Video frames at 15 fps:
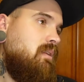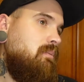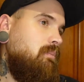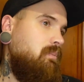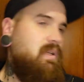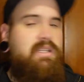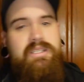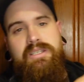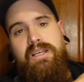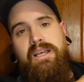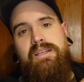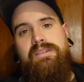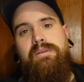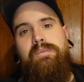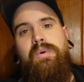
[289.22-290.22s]

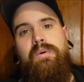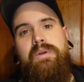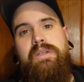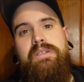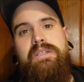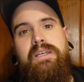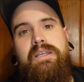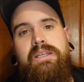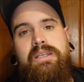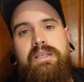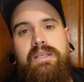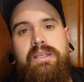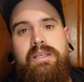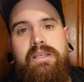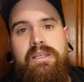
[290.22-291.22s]
Beside the point,
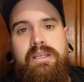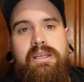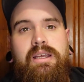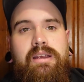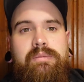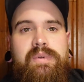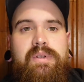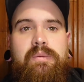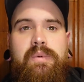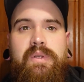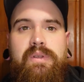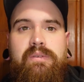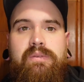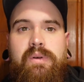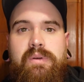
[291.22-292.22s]
I'm going to
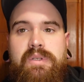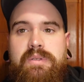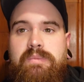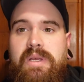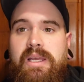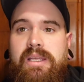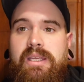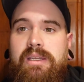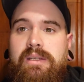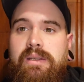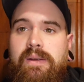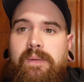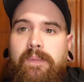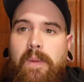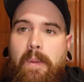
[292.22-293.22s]
put the focus back in
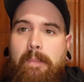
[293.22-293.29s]
here.